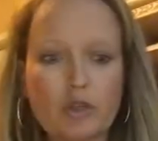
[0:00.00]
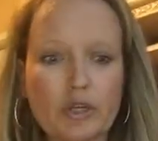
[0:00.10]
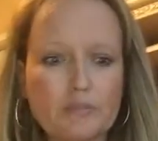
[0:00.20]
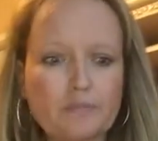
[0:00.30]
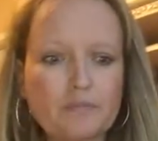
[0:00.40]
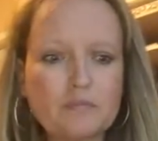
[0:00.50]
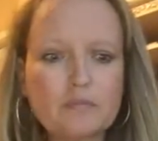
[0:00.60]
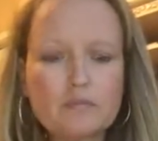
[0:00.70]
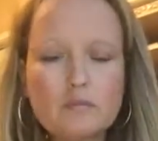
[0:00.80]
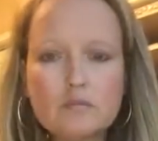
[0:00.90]
great.
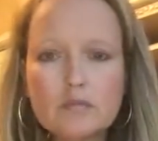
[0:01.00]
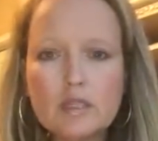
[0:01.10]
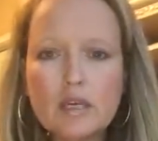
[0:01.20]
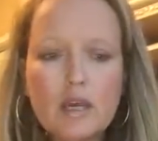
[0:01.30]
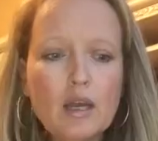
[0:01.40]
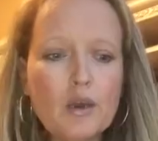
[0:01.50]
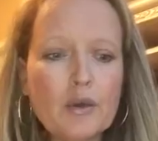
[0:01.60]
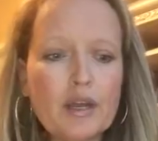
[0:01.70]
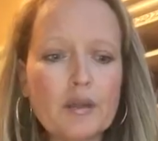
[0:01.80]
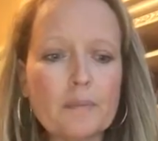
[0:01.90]

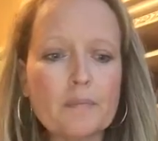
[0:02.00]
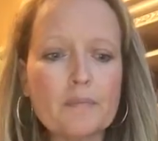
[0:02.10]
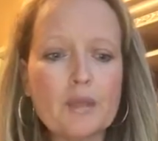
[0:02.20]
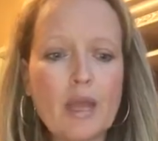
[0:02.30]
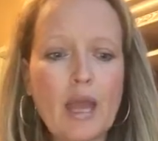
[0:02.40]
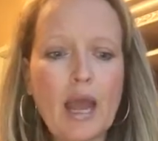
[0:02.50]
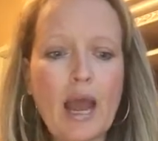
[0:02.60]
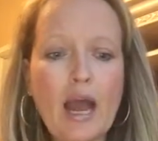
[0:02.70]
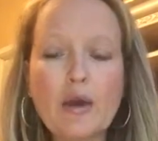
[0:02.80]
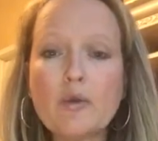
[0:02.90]
Okay,
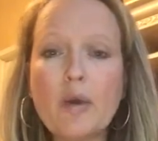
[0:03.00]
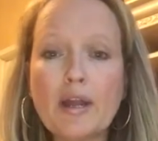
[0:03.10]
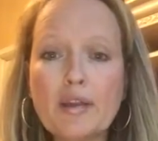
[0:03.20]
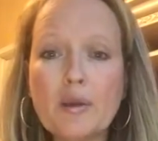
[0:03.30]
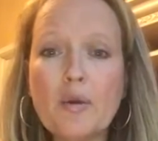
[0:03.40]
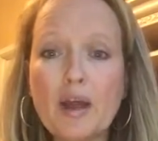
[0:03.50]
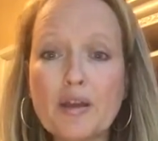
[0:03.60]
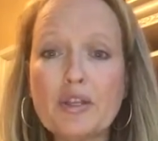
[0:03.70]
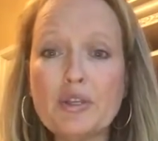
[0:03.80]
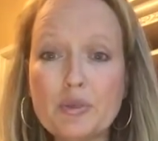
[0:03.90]
how do I know how
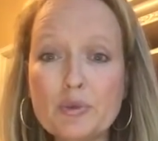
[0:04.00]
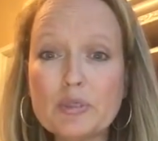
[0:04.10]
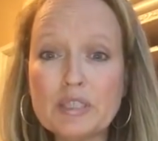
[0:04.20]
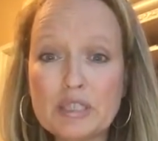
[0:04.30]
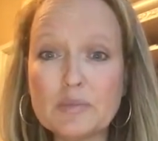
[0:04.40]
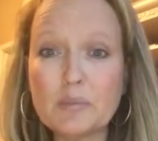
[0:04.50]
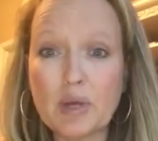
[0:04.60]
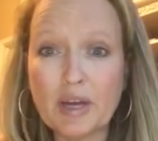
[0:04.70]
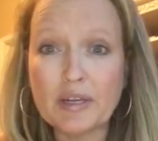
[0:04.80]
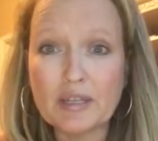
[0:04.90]
to use these
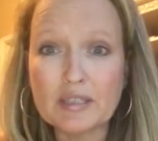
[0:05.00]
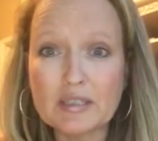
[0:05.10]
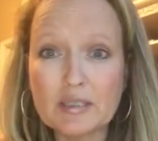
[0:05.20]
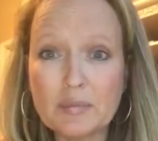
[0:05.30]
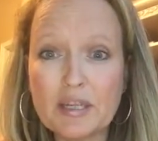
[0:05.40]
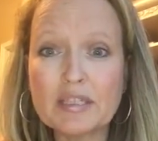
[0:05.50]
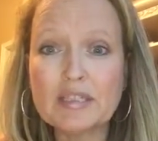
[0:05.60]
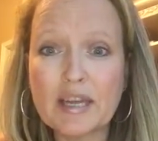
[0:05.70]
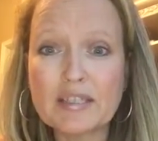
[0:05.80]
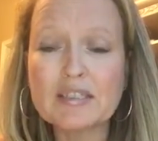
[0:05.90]
products? Because
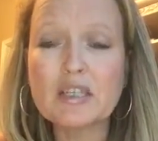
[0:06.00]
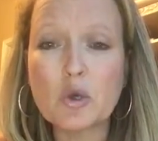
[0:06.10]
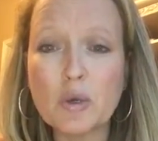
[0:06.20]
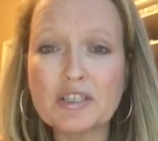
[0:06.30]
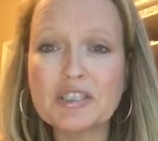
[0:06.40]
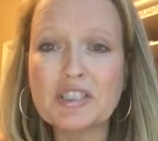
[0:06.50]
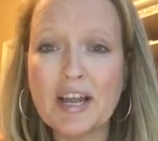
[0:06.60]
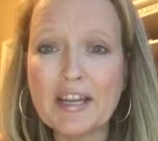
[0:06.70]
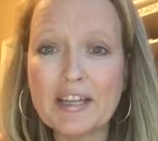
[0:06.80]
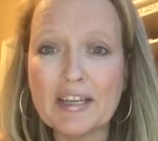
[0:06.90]
that is the question
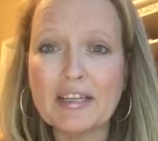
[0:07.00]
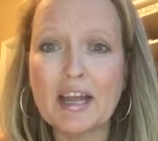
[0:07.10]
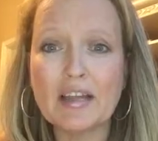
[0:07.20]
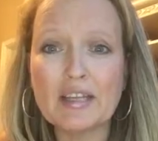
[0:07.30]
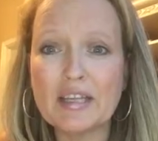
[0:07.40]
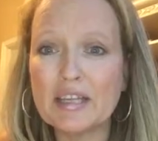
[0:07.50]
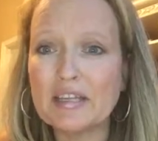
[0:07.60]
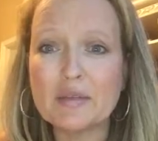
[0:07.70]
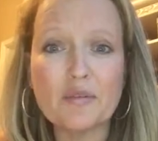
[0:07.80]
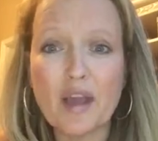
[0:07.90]
I get at the
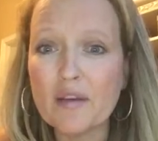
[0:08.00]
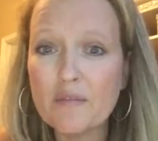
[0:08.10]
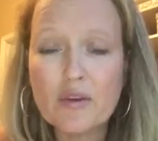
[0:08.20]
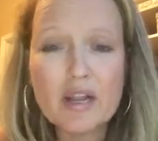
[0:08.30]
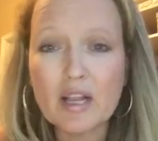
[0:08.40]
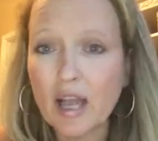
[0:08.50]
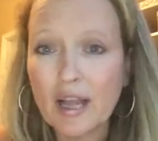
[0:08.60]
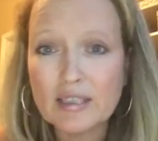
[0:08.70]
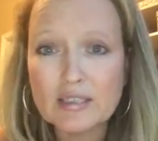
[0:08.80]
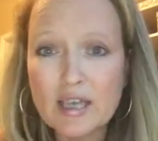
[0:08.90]
end of every
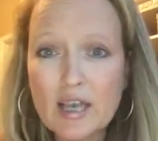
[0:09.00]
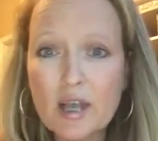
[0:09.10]
class.